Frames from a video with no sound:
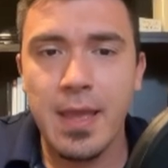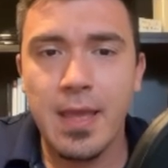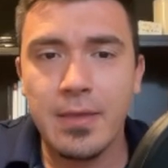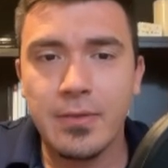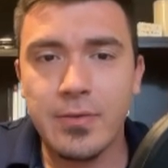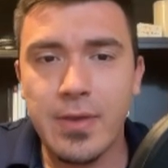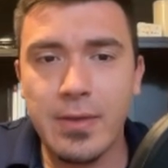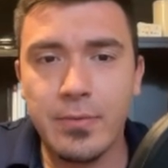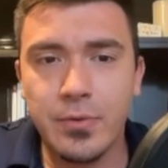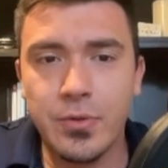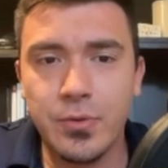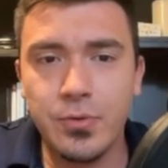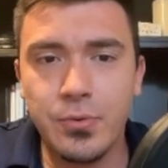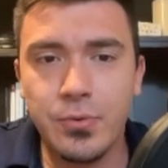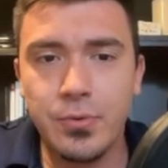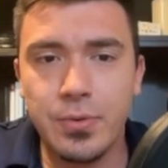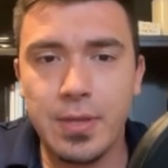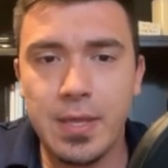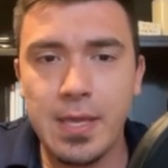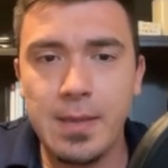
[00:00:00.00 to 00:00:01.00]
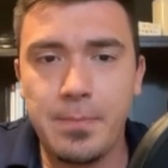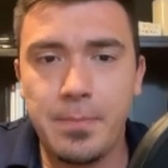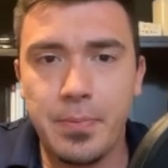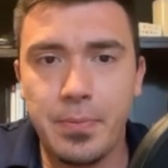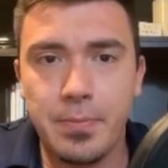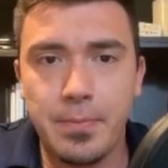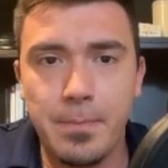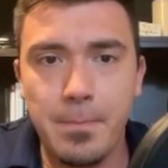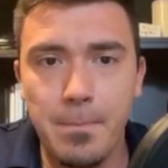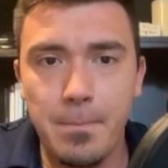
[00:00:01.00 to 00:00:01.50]
So I will do keep,
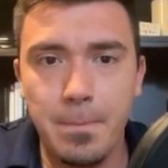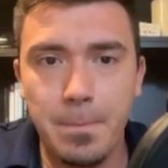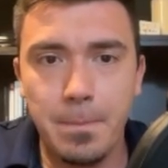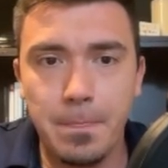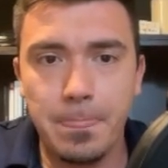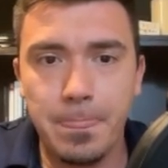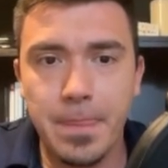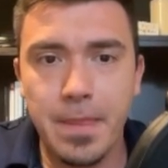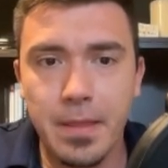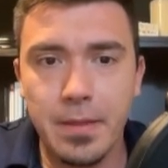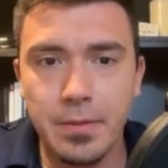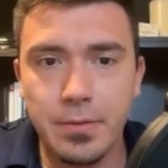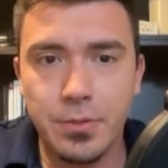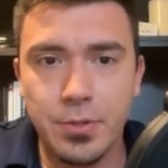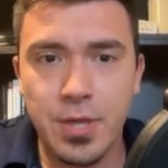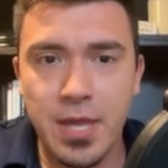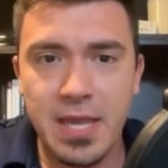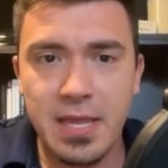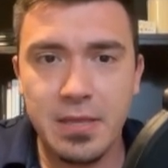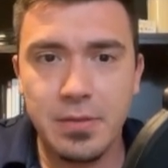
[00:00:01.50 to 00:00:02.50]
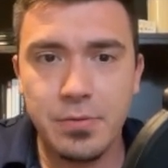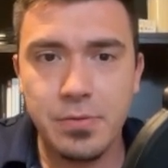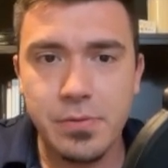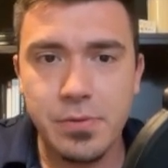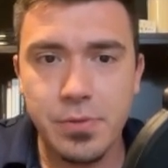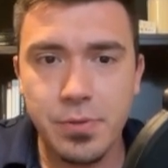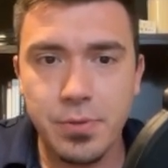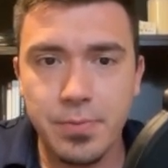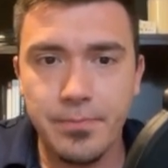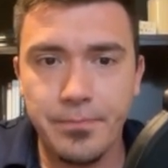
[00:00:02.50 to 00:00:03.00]

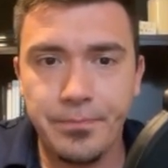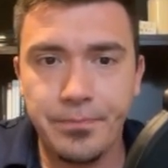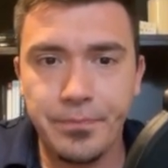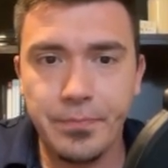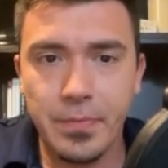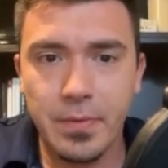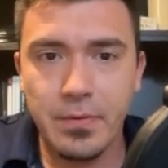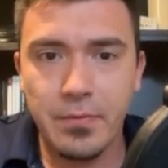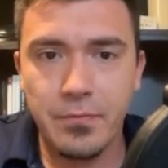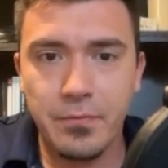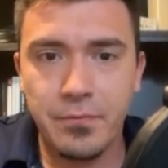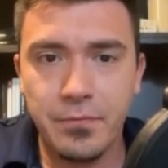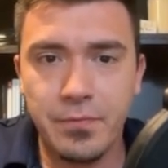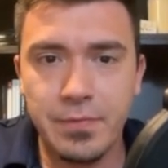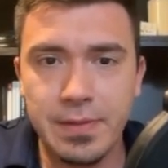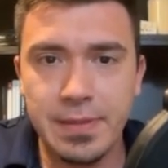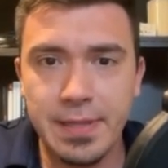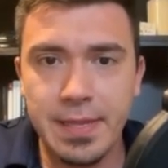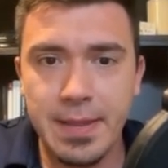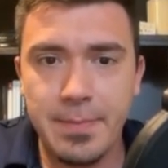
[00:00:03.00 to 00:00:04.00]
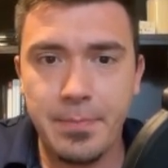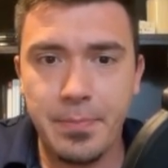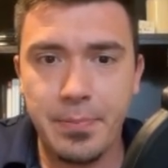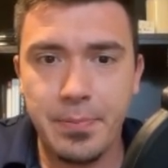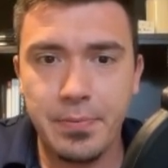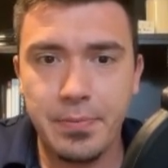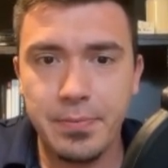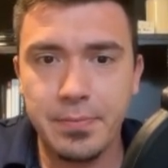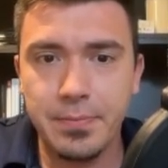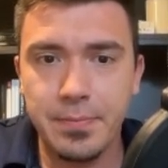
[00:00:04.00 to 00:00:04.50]
change, flip
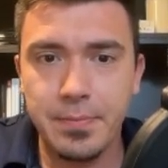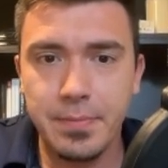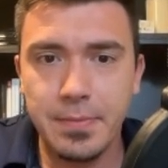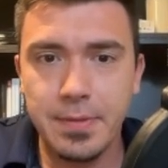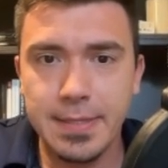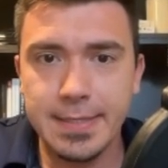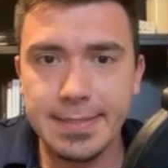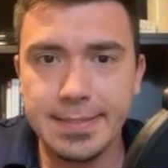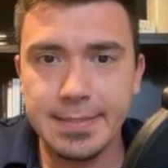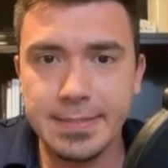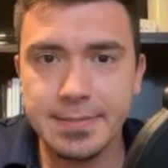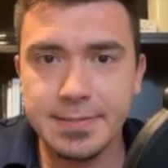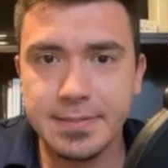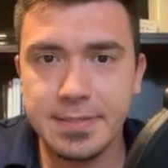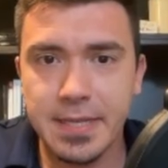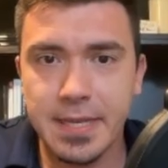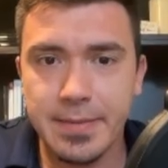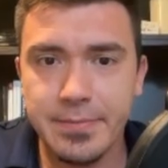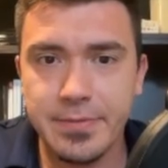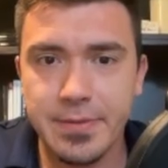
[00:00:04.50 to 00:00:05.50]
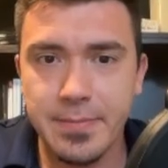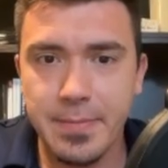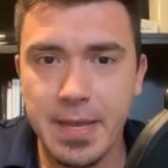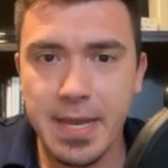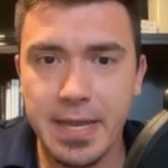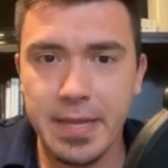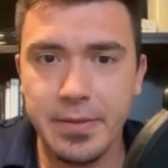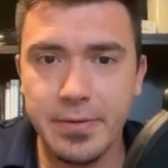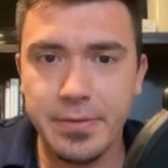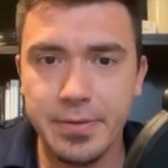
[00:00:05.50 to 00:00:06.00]
times the
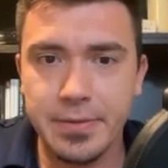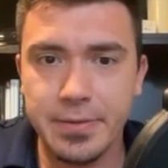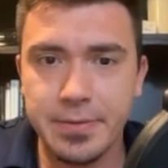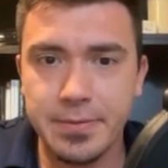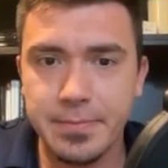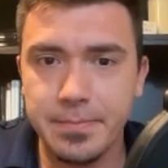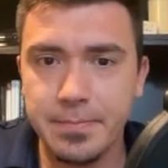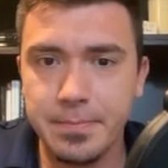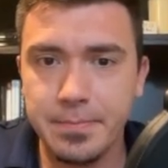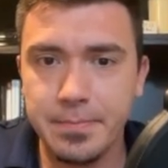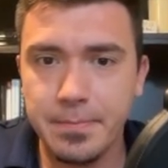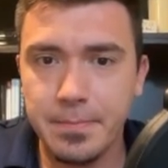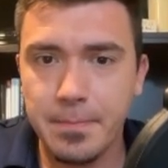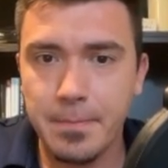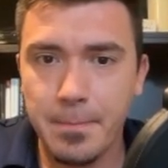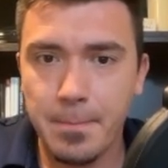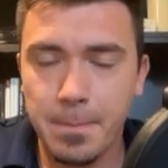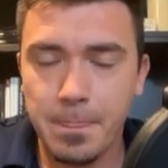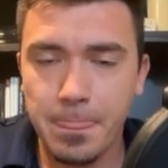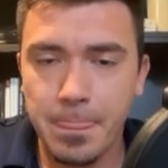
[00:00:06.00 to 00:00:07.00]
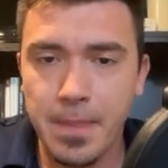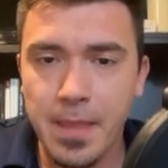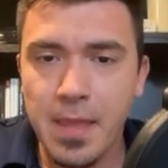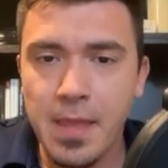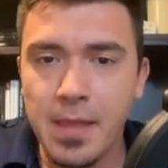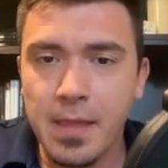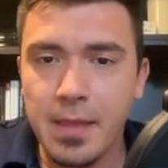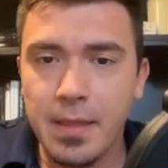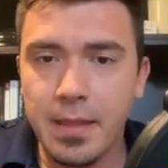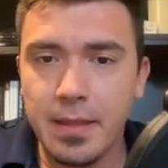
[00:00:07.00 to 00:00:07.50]
miles,
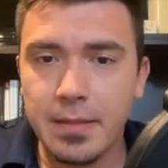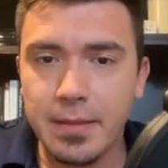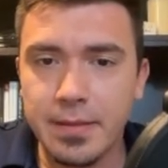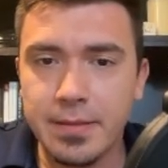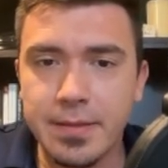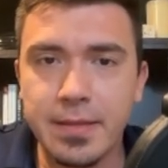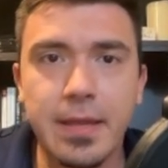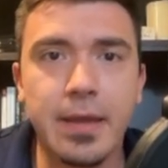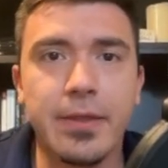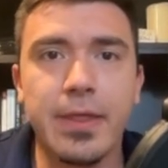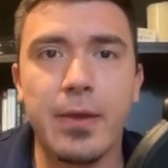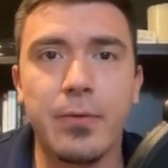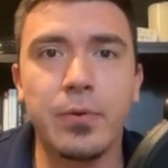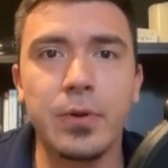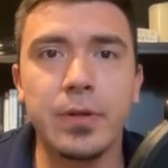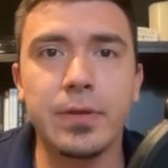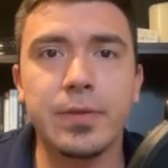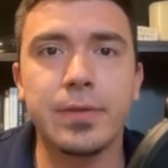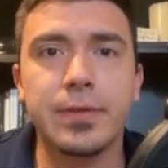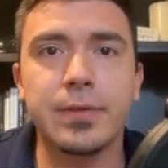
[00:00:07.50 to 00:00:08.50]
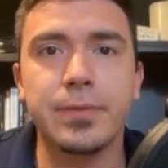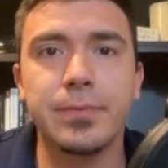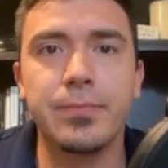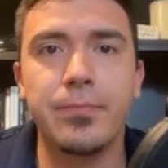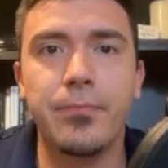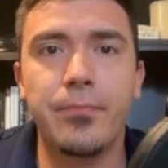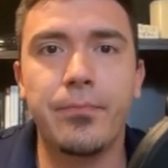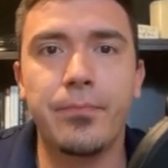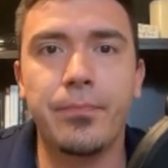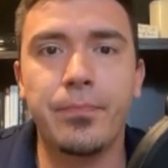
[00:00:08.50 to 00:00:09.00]
and let's see how that works.
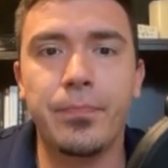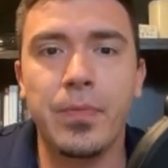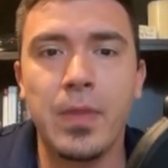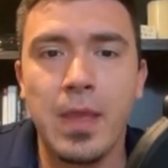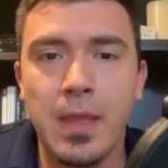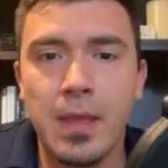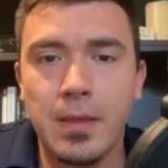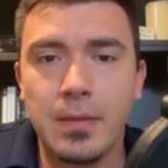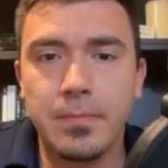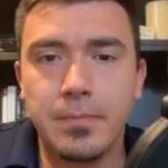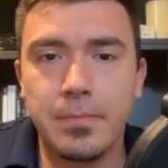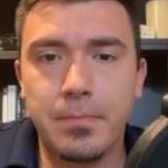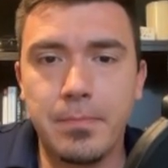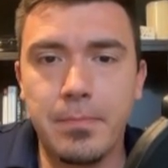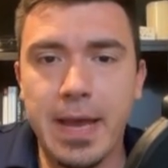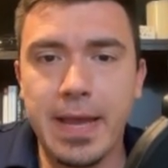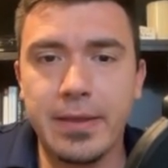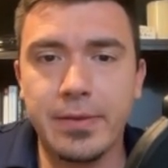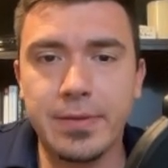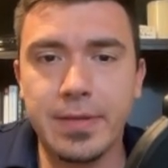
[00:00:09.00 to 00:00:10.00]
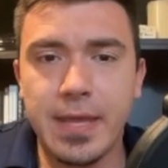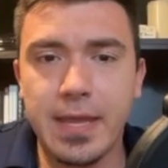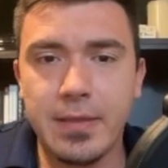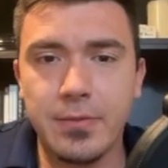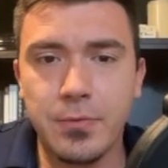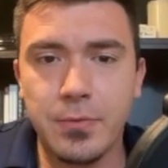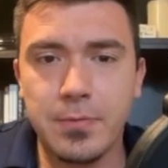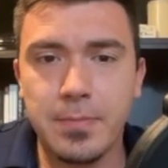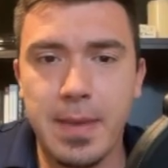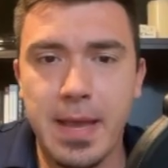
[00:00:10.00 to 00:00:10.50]
Miles
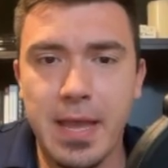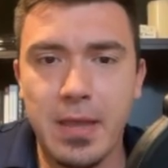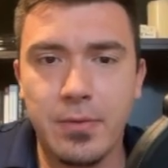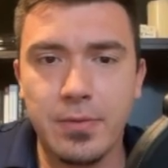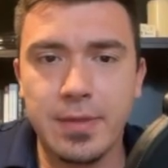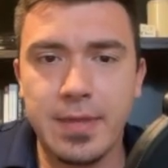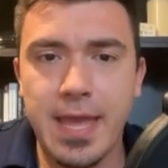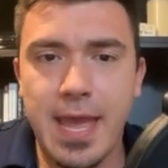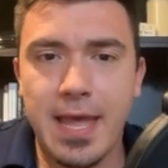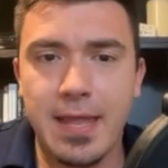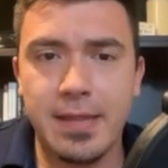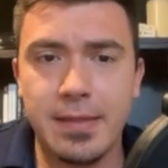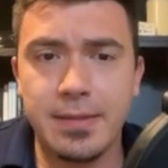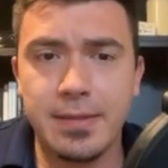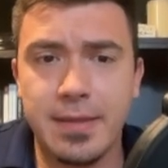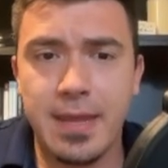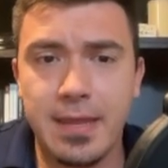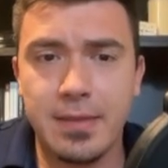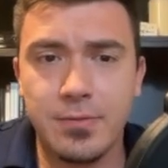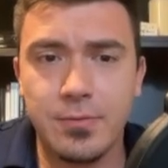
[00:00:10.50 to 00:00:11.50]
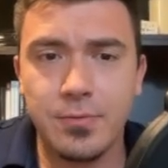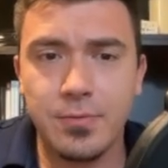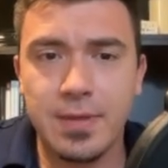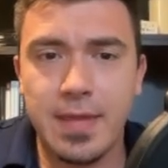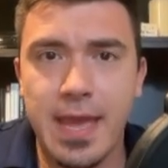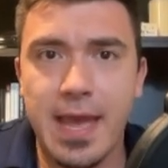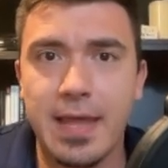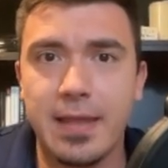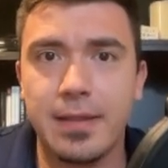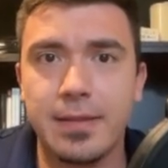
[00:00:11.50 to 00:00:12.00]
cancels miles, gallons cancels
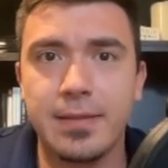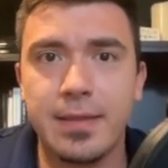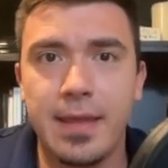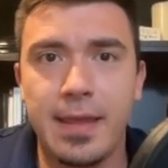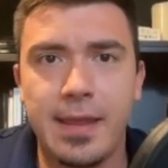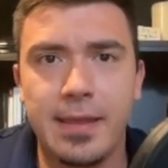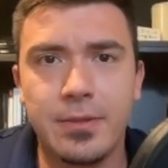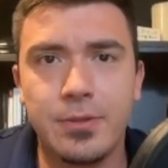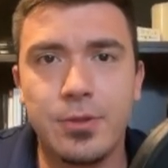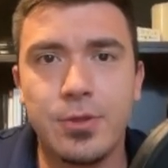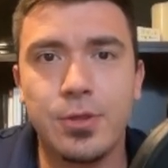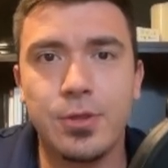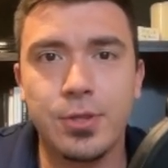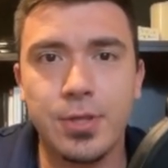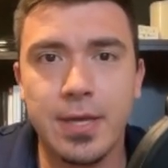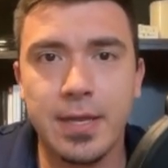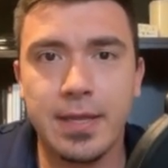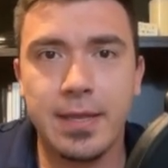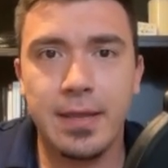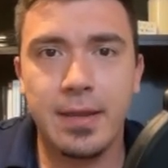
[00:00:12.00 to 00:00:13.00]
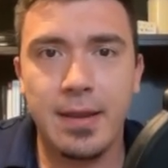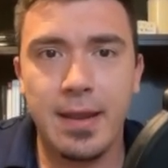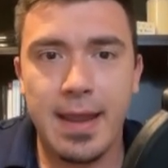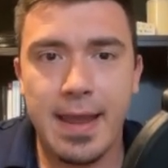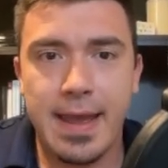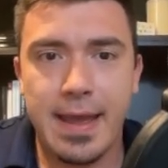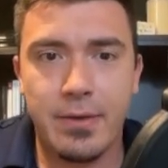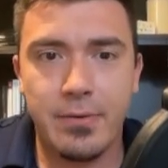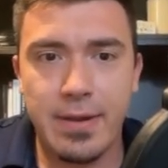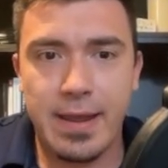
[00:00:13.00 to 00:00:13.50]
gallons, and check it
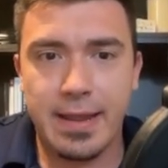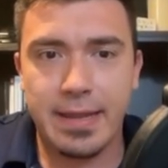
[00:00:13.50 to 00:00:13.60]
out.